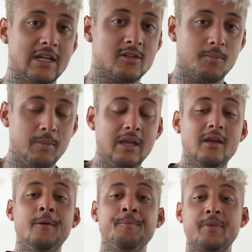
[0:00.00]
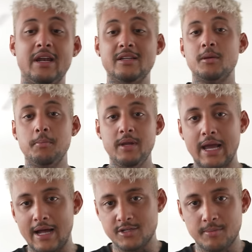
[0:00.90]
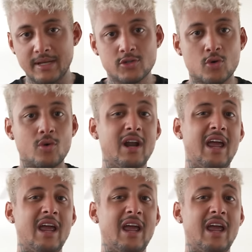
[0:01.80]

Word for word: into me and into me as a mentor.